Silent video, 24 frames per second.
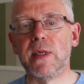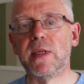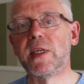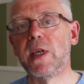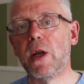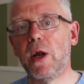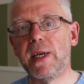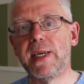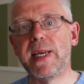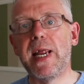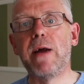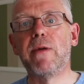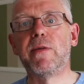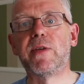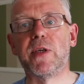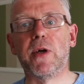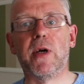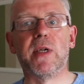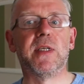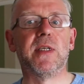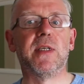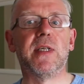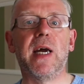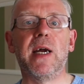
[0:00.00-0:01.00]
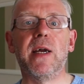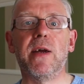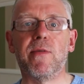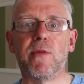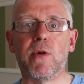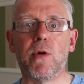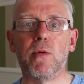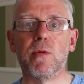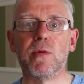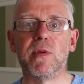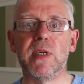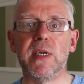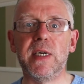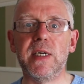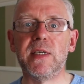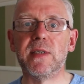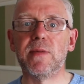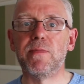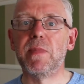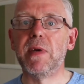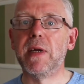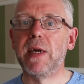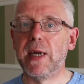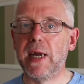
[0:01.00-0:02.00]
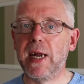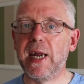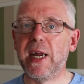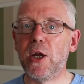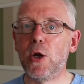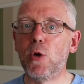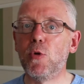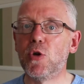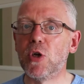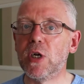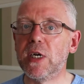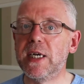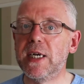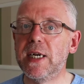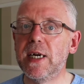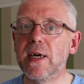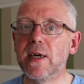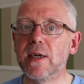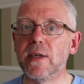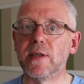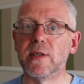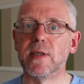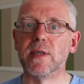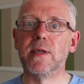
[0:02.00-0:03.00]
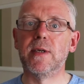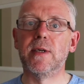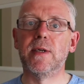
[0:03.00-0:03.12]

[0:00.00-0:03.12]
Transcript: the slight downside to that, of course, is he usually does.